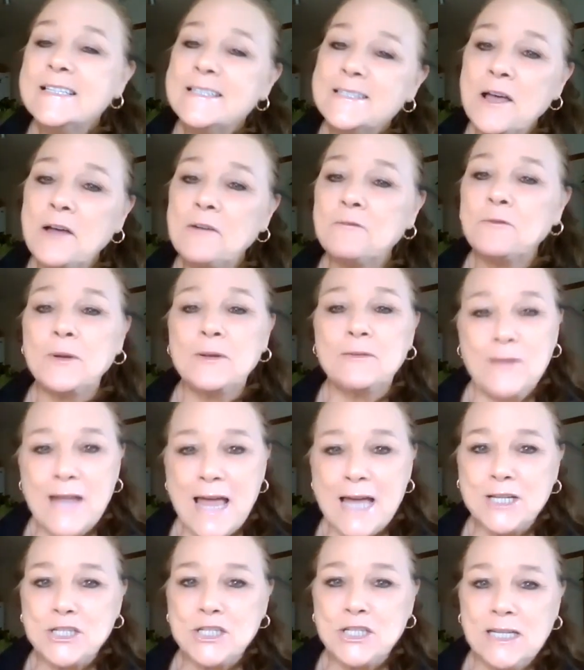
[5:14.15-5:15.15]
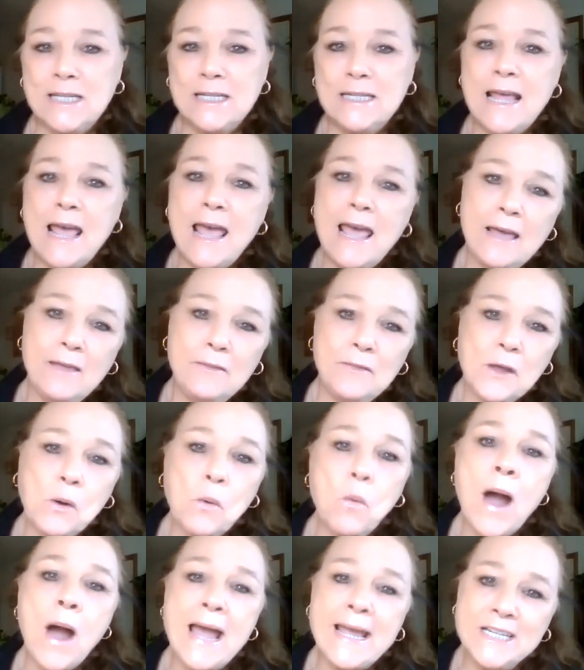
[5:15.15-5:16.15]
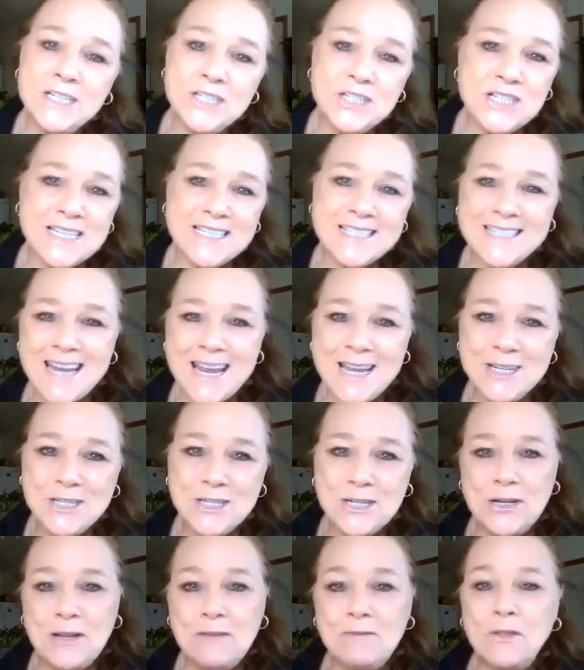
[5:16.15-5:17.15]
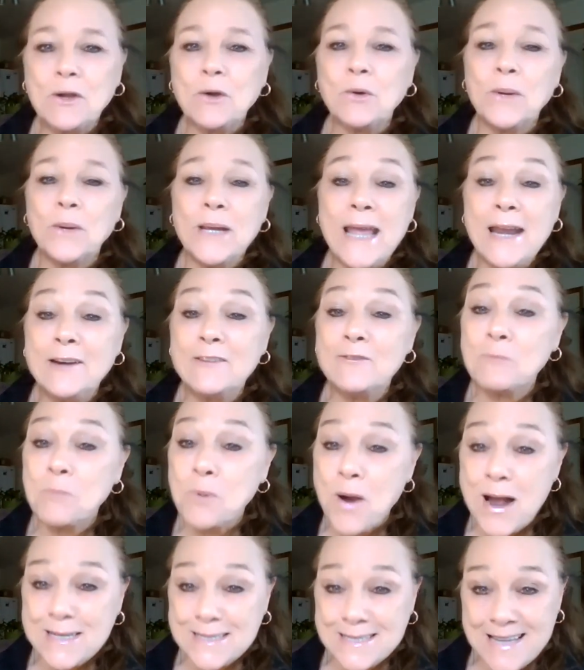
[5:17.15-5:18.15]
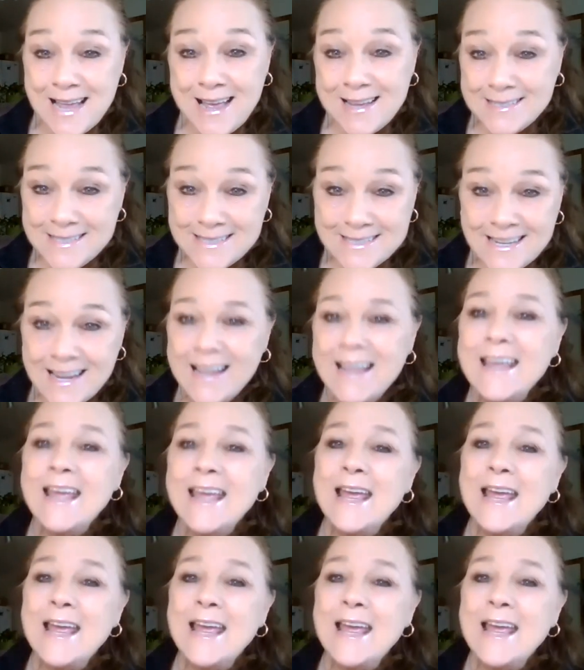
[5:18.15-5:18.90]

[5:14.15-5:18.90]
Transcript: self reflection and the quiet gestation of the creative process